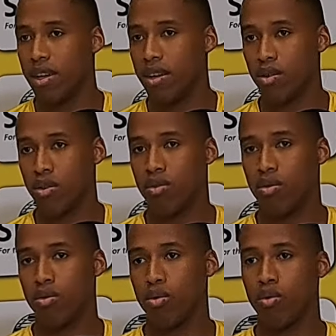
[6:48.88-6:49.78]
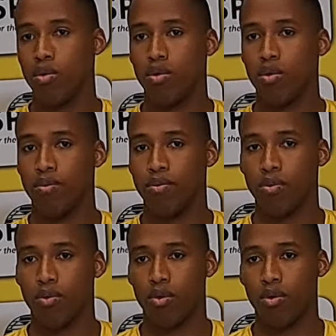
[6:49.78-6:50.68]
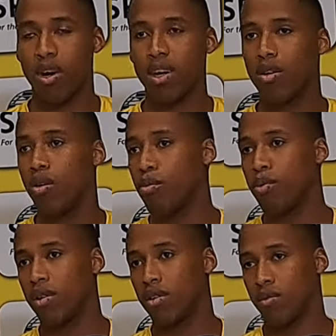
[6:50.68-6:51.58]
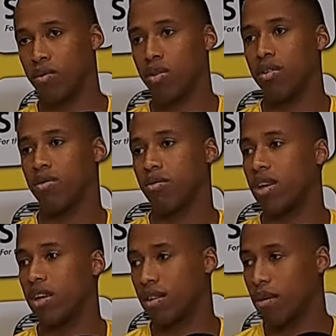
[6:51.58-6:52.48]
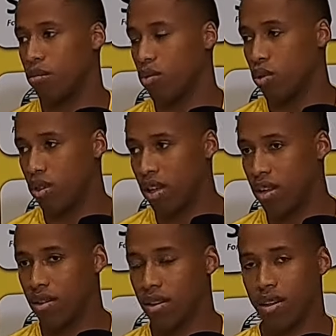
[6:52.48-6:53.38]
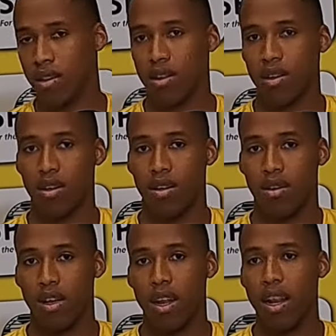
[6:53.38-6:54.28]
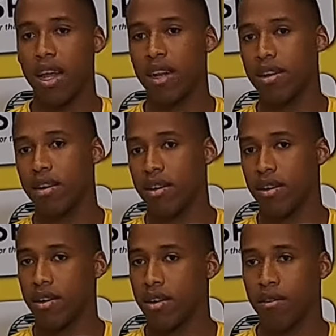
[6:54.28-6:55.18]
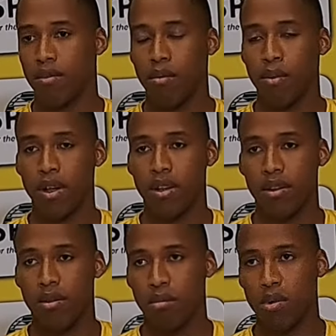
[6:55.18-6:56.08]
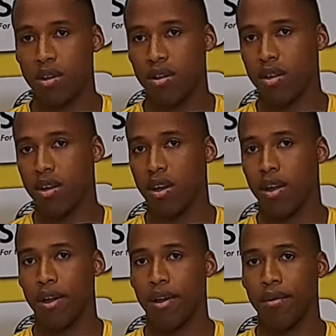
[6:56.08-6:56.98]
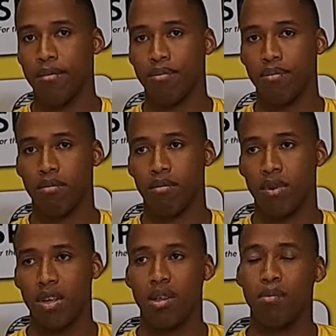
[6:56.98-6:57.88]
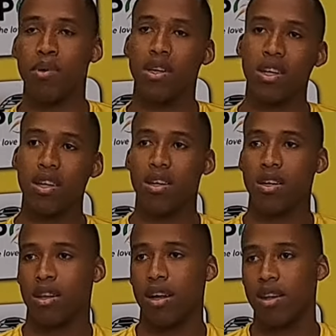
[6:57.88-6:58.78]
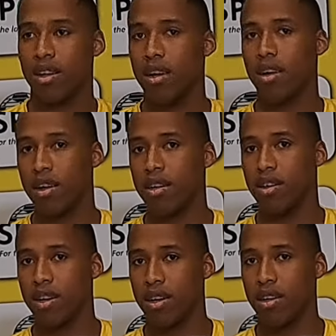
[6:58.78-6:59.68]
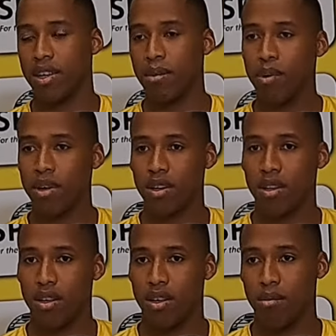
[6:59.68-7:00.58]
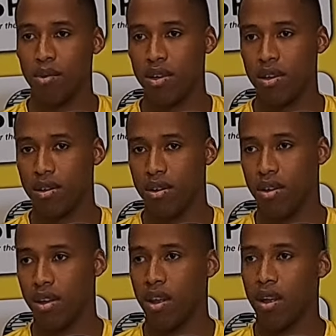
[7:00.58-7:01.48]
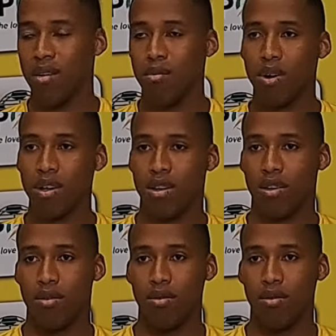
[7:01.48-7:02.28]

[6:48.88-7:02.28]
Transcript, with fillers: and not to to try and copy of course you take some good things and uh, and learn from that but uh, in the beginning it had a it had an impact in me but